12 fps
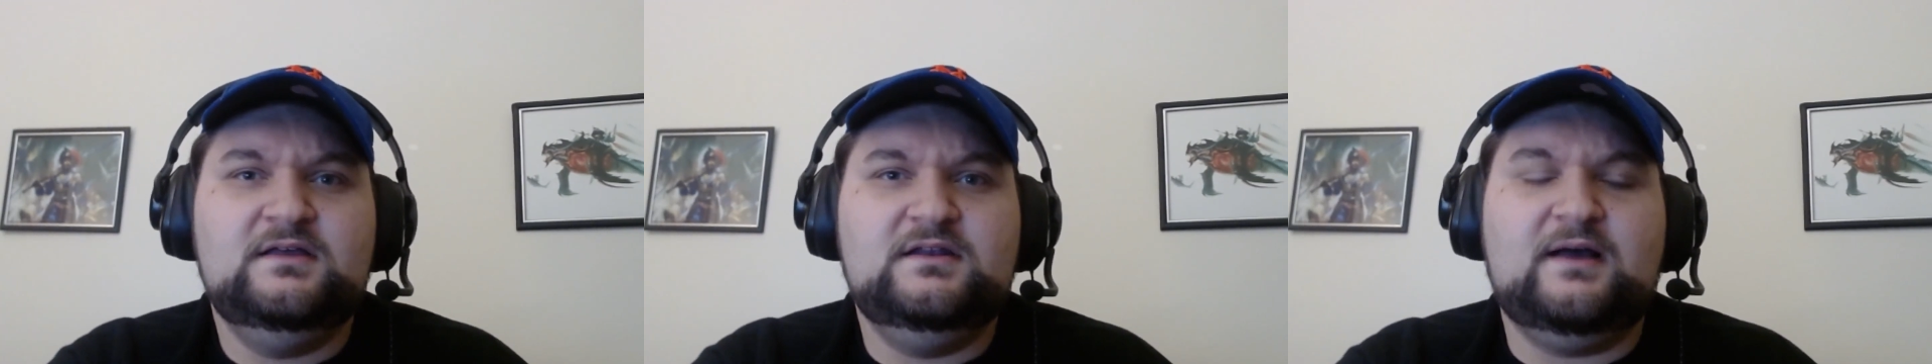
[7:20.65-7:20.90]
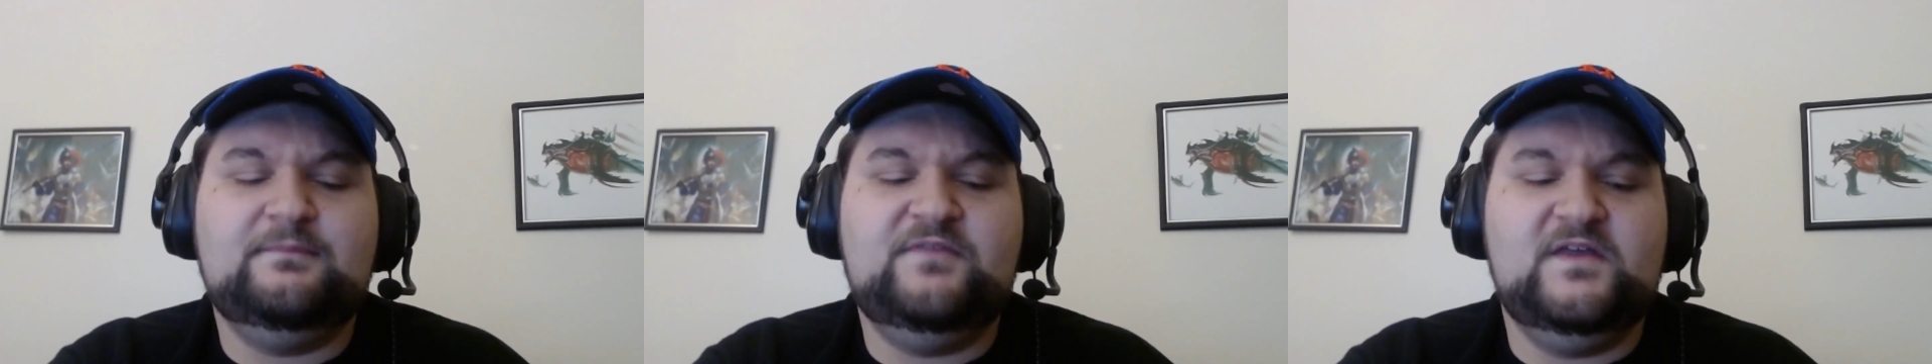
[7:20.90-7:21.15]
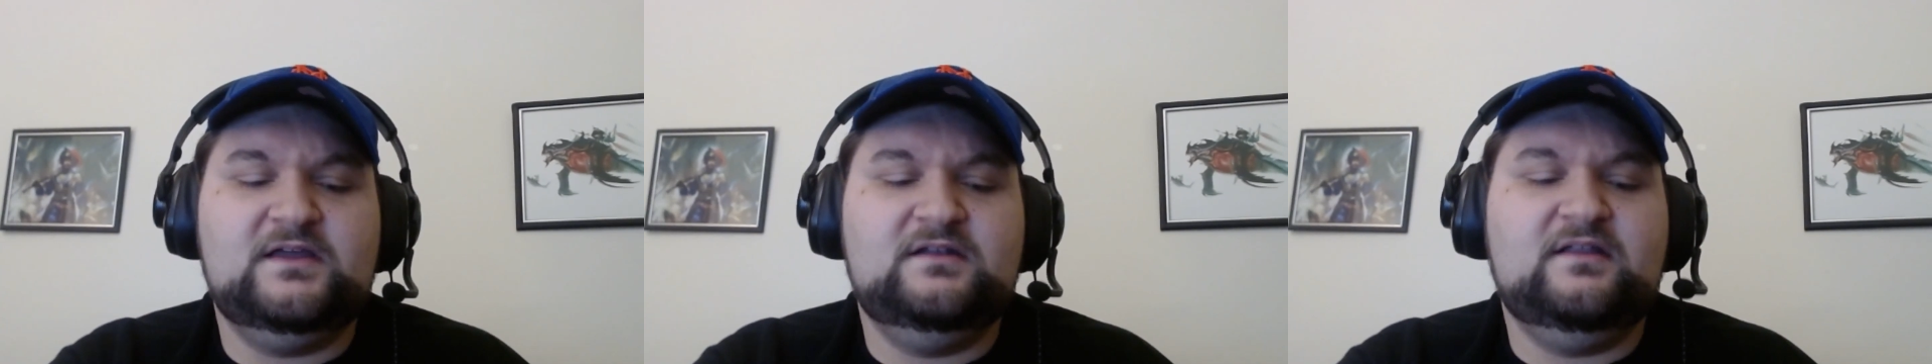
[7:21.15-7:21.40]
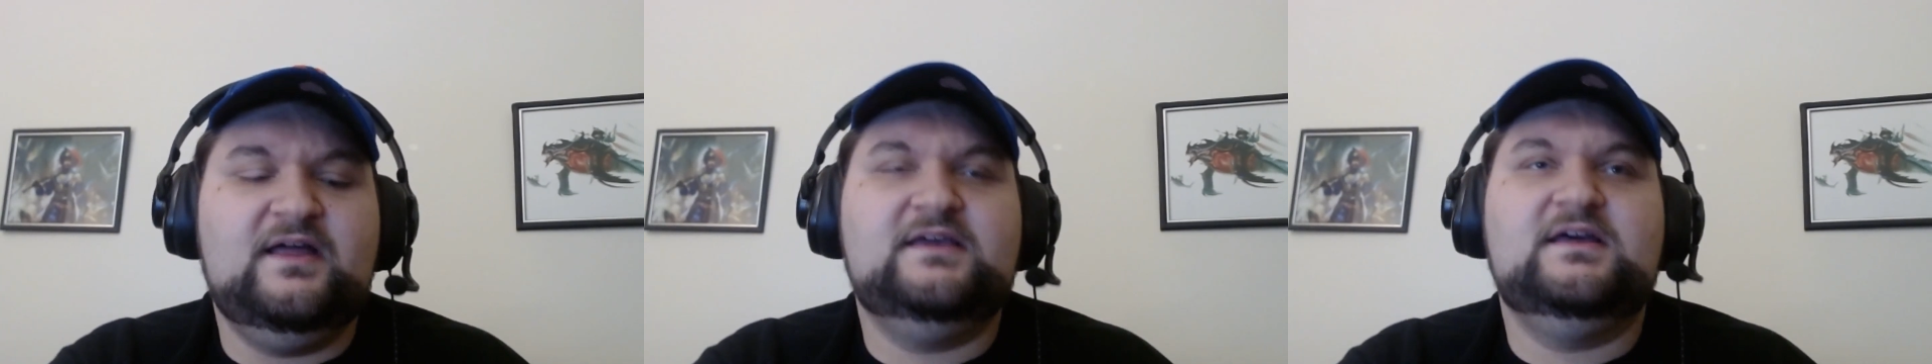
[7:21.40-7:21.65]
I'm thinking
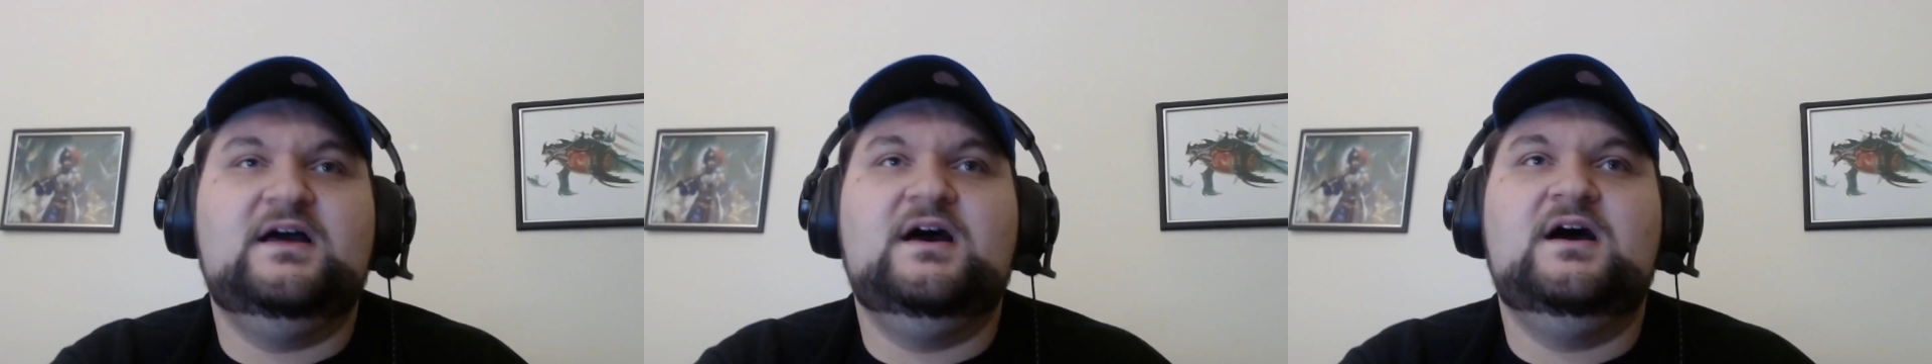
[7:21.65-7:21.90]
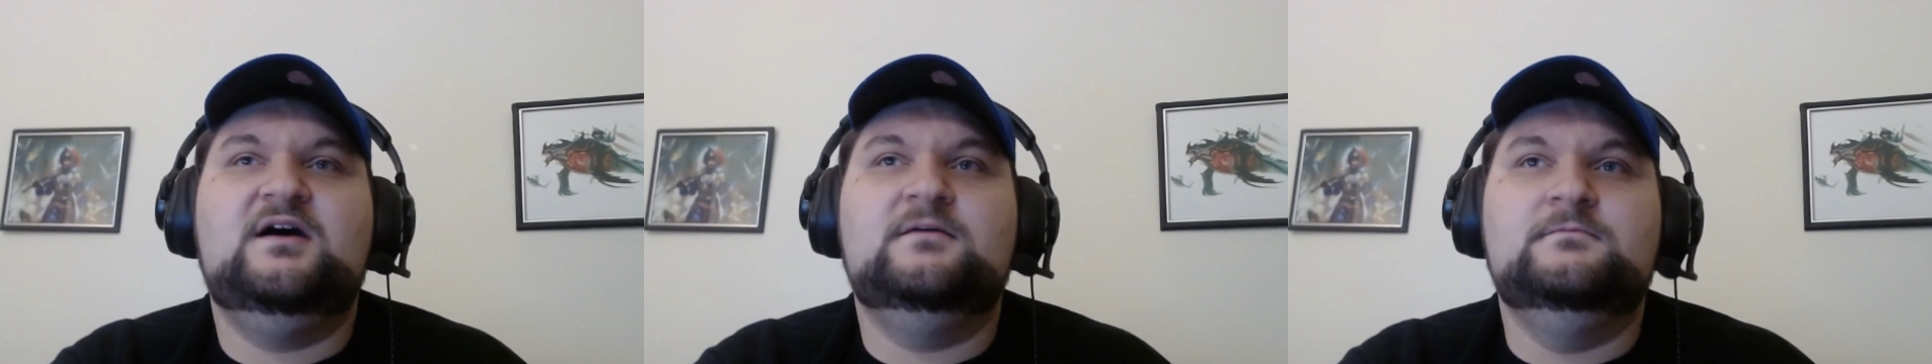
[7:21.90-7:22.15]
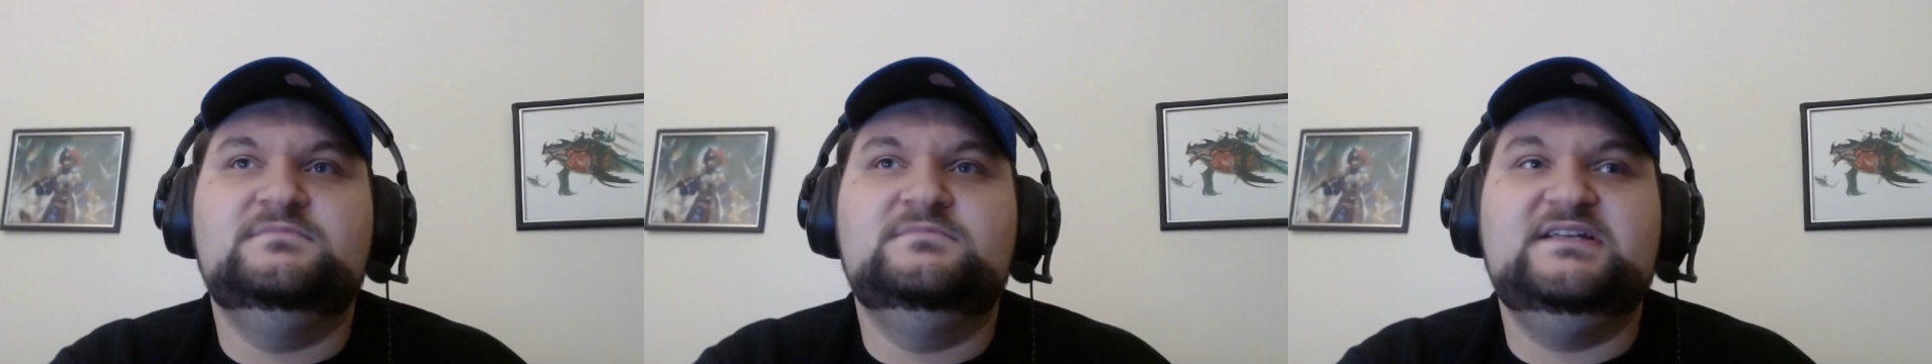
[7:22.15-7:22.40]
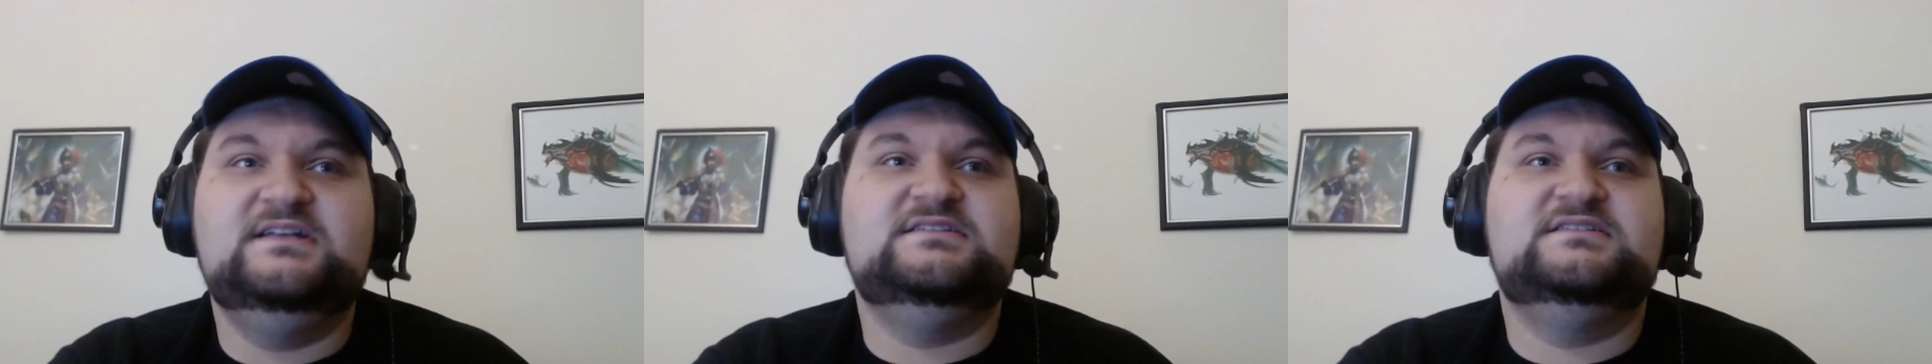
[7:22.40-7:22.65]
like Cities